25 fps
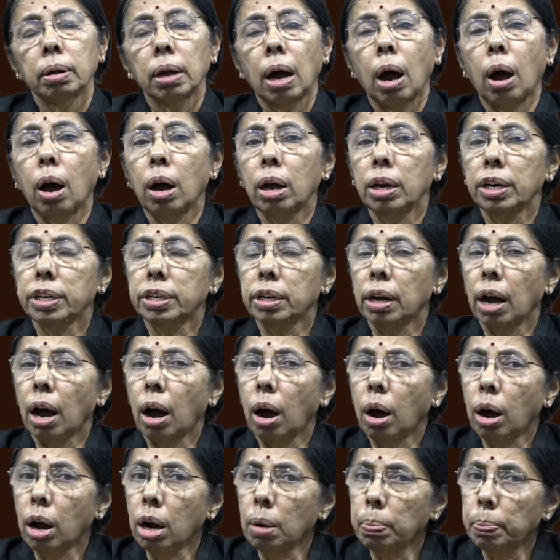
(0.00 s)

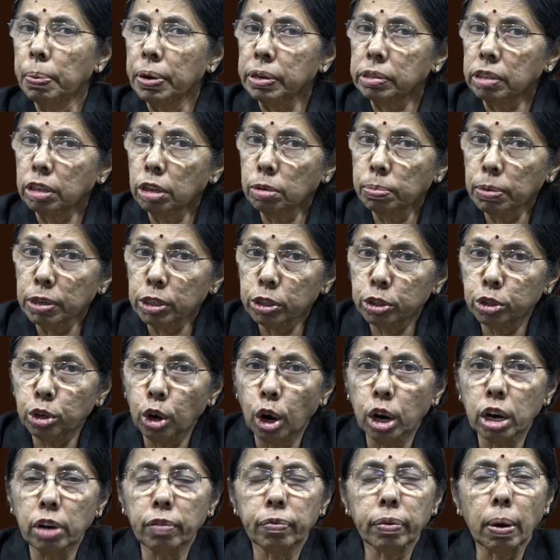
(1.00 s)
All persons must
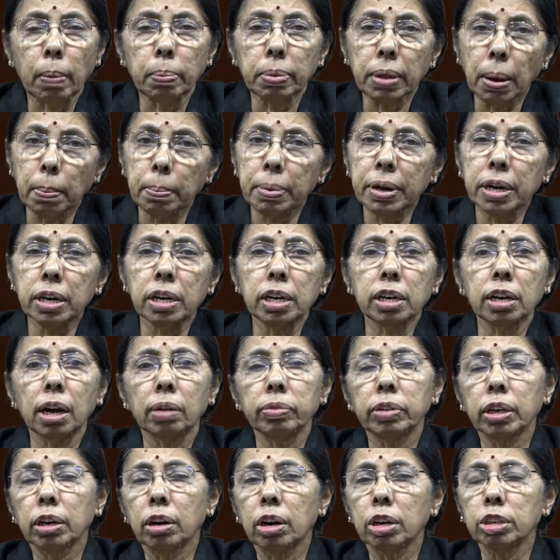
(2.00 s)
join from the beginning
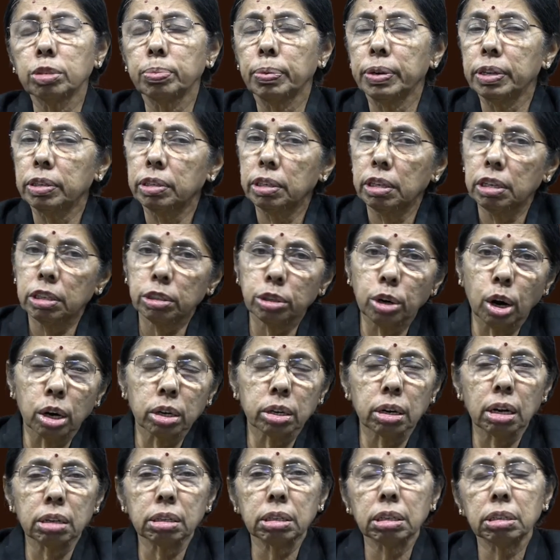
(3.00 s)
of the conspiracy is
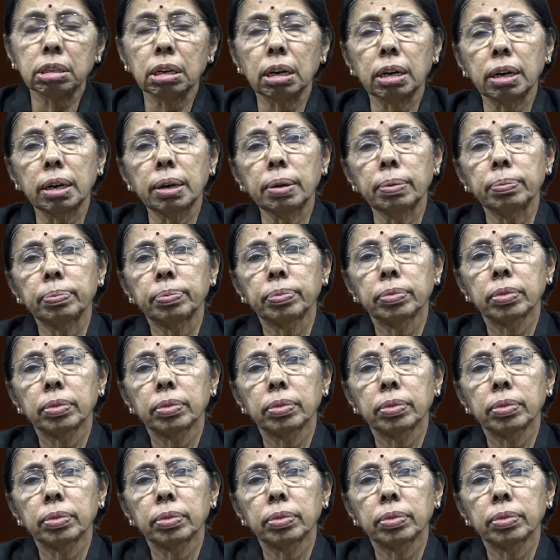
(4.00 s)
not necessary.